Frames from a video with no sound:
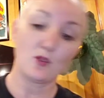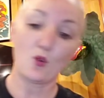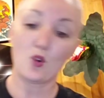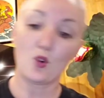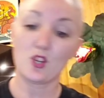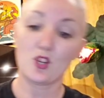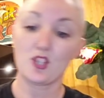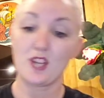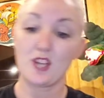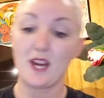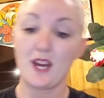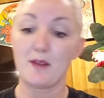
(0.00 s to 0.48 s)

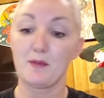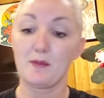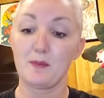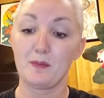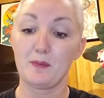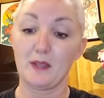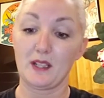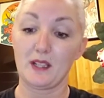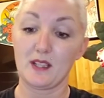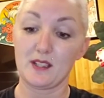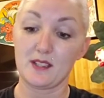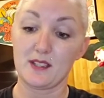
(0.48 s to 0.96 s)
or shape,
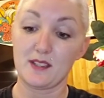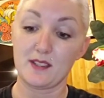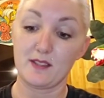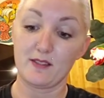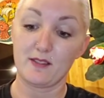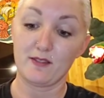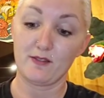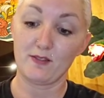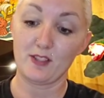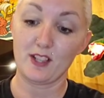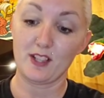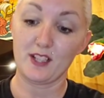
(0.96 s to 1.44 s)

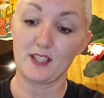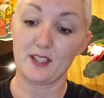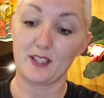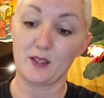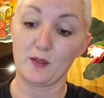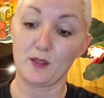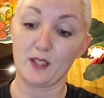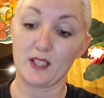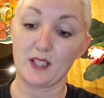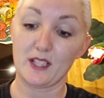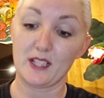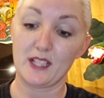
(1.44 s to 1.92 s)
because
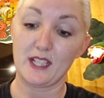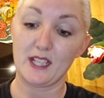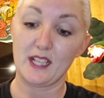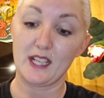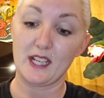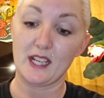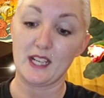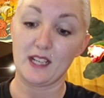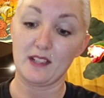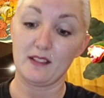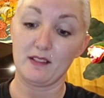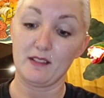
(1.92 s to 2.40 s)
frankly we're gonna
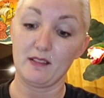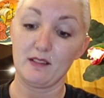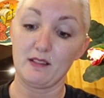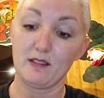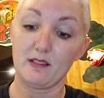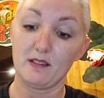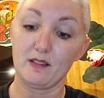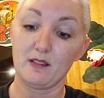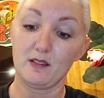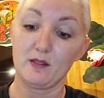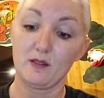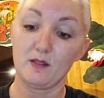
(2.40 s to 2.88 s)
need it.
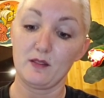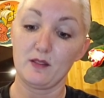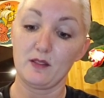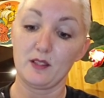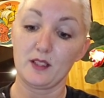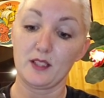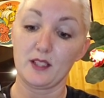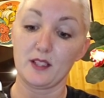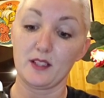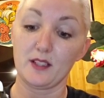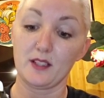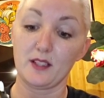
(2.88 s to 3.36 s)

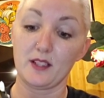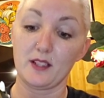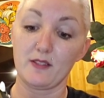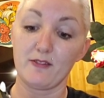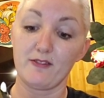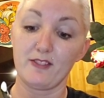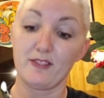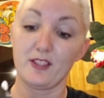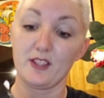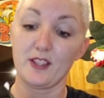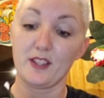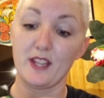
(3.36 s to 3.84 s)
I'm gonna
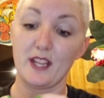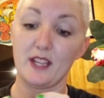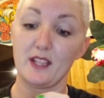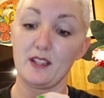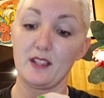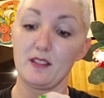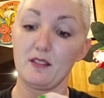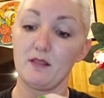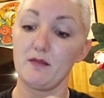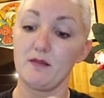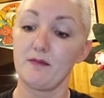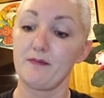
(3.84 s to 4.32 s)
fill that
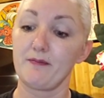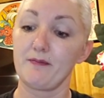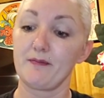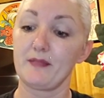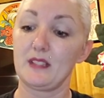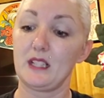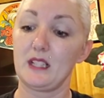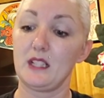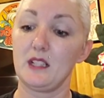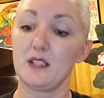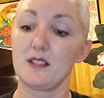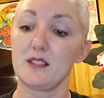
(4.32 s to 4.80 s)
in.
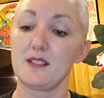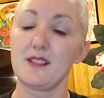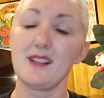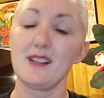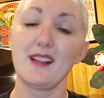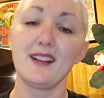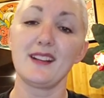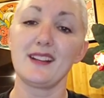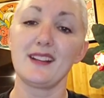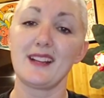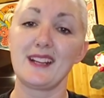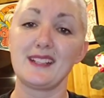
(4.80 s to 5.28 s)
It's
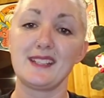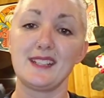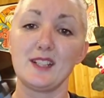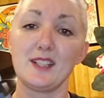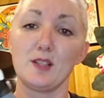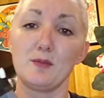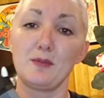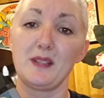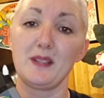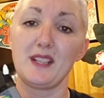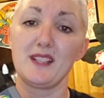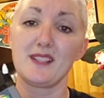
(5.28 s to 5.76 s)
not an
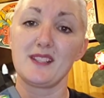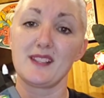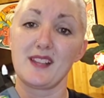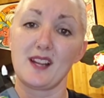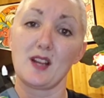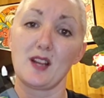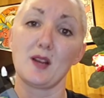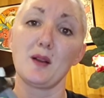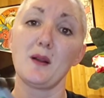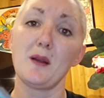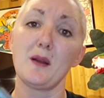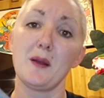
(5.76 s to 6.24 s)
ideal piece
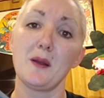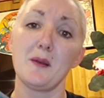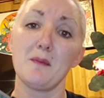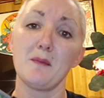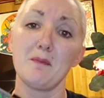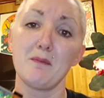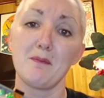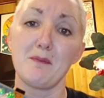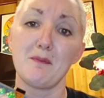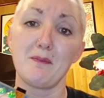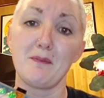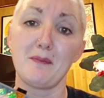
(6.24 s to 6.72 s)
there,
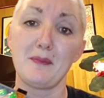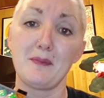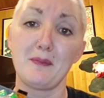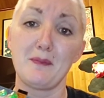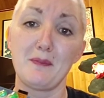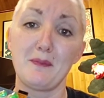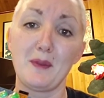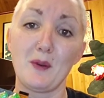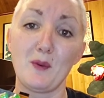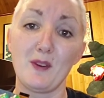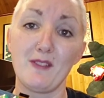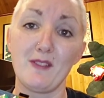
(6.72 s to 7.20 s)

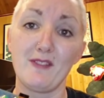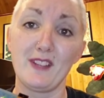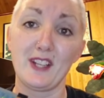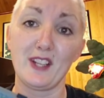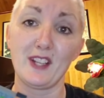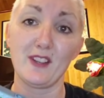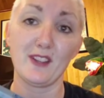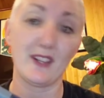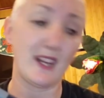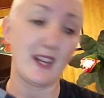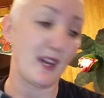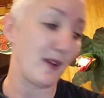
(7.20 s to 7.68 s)
but we'll
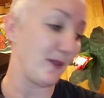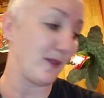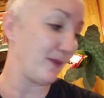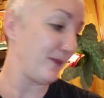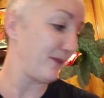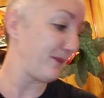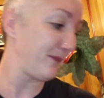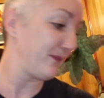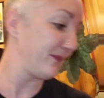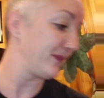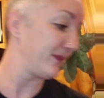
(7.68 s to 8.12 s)
figure it out.